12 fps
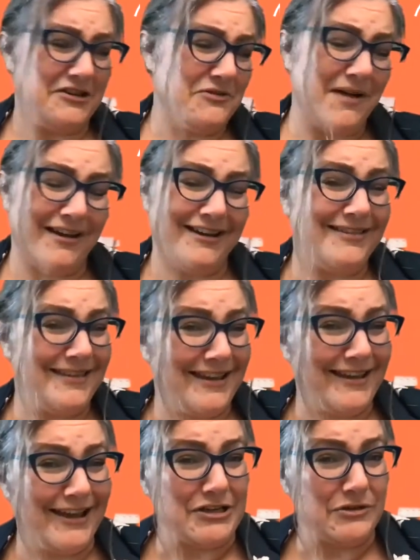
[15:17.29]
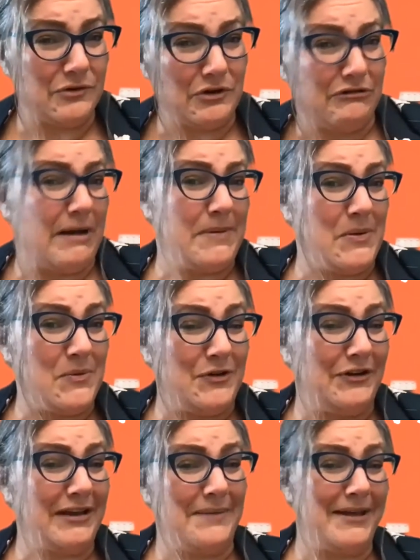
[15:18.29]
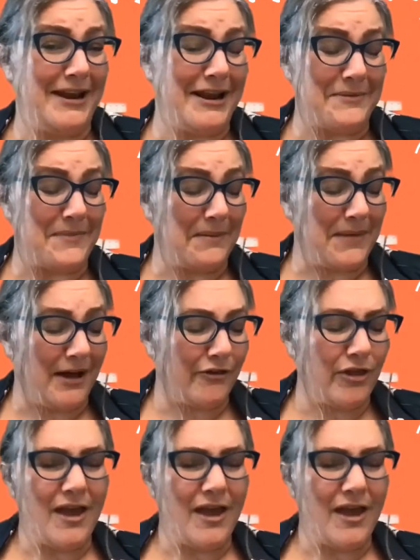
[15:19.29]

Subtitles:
You might get the occasional crappy word coming out of my mouth,